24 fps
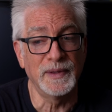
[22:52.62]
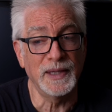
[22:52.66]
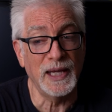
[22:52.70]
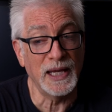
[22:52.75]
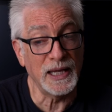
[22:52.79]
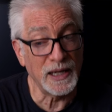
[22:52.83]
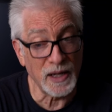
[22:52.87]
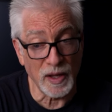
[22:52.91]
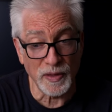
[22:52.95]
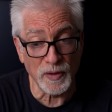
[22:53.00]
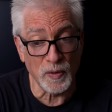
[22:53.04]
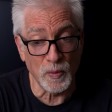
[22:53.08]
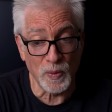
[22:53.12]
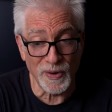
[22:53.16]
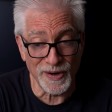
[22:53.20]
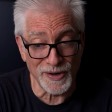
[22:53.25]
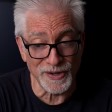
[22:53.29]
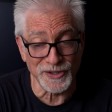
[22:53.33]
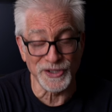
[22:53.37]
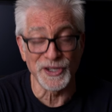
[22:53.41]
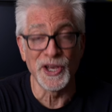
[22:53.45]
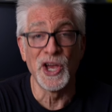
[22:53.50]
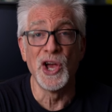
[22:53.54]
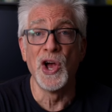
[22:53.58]
In other
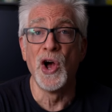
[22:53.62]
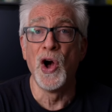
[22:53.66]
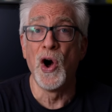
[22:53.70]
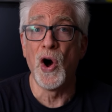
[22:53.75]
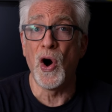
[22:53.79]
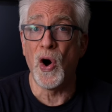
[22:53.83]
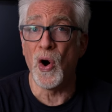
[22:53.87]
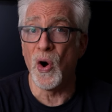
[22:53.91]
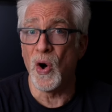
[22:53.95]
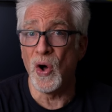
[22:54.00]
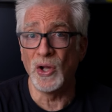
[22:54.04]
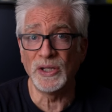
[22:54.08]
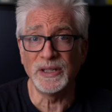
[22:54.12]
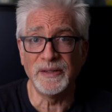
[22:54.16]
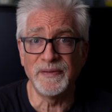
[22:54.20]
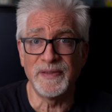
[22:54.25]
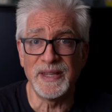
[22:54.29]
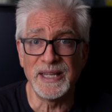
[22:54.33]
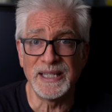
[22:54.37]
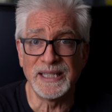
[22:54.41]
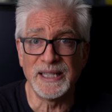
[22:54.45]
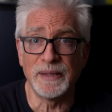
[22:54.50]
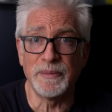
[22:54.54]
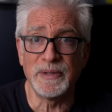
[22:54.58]
words, all of
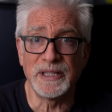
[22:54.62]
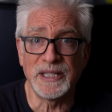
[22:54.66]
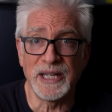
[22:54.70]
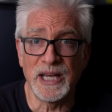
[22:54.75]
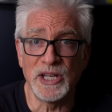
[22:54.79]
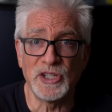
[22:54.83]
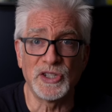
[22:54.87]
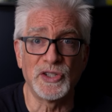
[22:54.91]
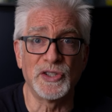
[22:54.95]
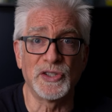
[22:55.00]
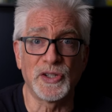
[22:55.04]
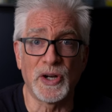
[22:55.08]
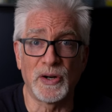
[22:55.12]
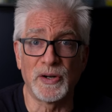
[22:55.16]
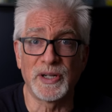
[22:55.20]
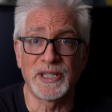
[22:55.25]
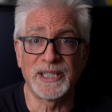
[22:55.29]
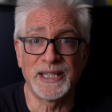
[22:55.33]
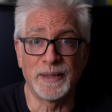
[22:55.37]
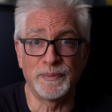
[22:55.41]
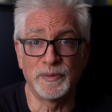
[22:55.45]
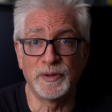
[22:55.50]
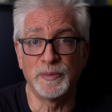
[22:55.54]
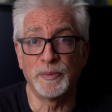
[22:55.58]
these limitations are
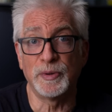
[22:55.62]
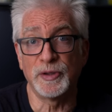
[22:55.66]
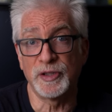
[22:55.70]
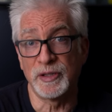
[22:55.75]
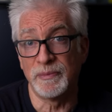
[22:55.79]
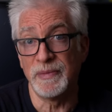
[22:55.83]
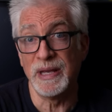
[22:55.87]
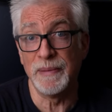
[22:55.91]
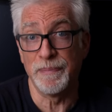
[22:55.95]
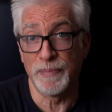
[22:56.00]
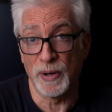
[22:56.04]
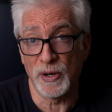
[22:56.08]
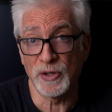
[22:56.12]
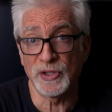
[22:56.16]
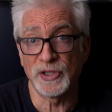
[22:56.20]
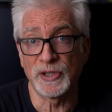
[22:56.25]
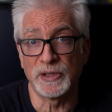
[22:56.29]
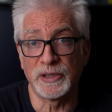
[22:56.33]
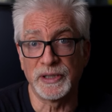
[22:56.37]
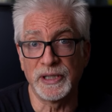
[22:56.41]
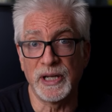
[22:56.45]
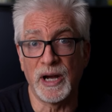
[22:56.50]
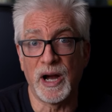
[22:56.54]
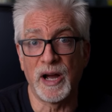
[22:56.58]
acceptable to me personally,